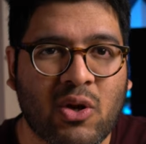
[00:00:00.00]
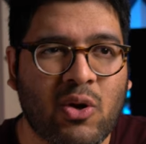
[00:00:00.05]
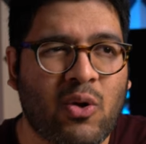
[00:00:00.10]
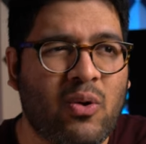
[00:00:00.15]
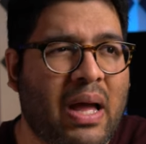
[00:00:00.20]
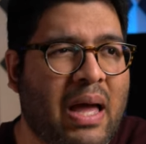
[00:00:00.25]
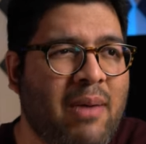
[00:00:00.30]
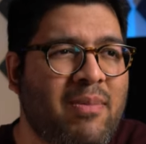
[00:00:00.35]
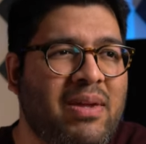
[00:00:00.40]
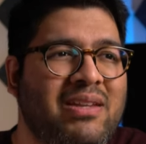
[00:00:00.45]

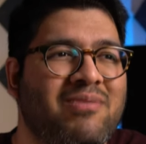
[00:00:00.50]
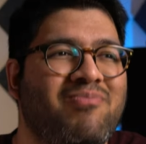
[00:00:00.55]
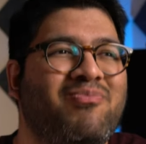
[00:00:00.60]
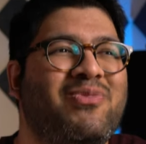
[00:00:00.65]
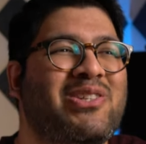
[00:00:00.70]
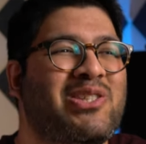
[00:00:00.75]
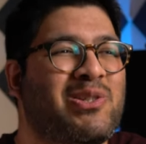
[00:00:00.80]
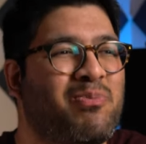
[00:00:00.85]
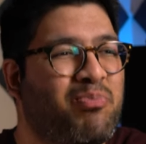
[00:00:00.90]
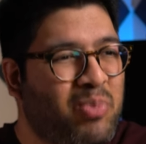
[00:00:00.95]
So, I
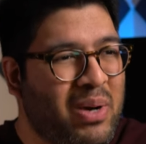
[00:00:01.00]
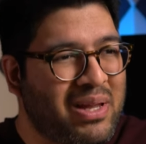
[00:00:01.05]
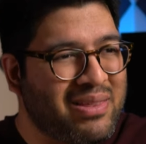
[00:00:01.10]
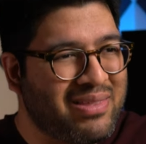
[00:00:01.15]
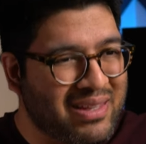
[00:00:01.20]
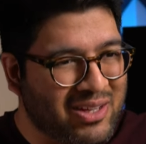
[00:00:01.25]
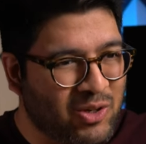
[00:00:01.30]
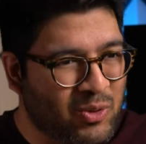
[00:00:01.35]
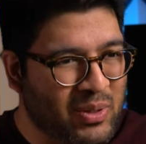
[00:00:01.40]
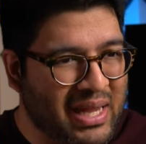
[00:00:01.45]
mean, just
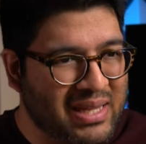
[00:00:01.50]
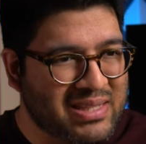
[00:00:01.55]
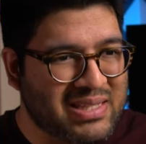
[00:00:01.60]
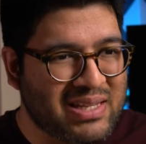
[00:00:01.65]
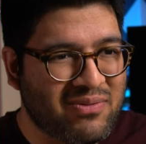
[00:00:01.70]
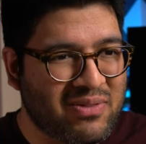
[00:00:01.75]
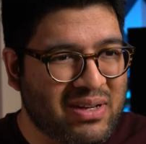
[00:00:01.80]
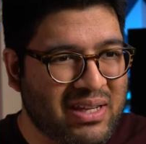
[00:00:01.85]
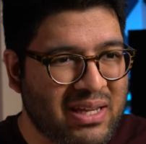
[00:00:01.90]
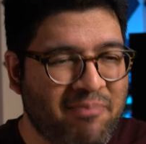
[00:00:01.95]
spread the
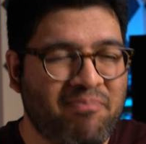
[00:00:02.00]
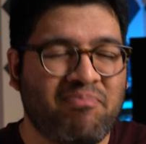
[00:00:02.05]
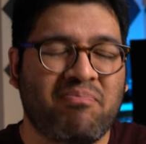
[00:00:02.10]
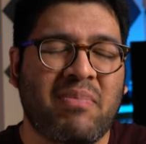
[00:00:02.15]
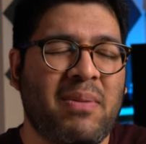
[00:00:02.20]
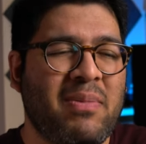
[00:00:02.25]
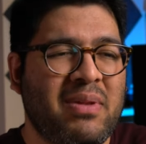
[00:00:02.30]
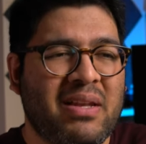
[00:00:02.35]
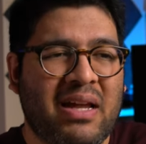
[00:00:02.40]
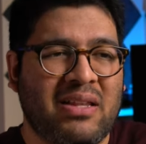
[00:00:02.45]
creativity,
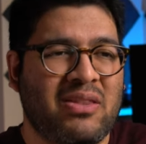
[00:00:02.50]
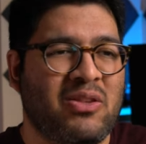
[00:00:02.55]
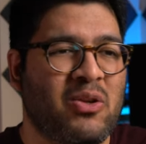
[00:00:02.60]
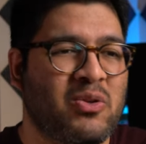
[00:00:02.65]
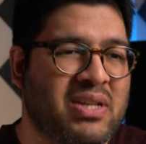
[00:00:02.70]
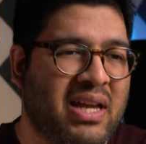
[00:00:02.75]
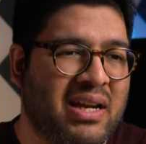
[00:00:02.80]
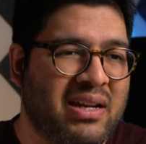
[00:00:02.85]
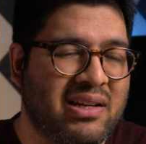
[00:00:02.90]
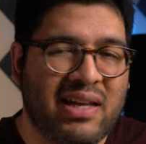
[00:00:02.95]
maybe not in
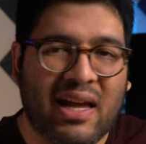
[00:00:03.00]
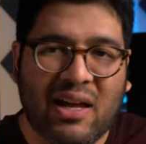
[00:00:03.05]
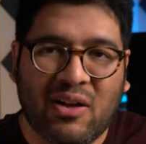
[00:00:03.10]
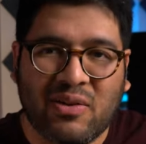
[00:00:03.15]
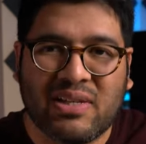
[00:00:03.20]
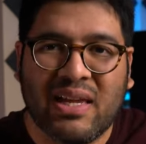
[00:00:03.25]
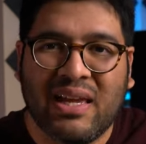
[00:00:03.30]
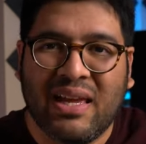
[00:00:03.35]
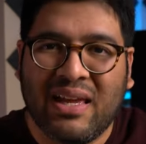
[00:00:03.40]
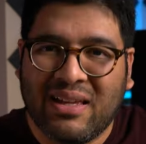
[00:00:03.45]
those kind of
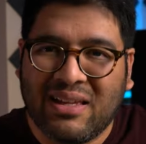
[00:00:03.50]
dials,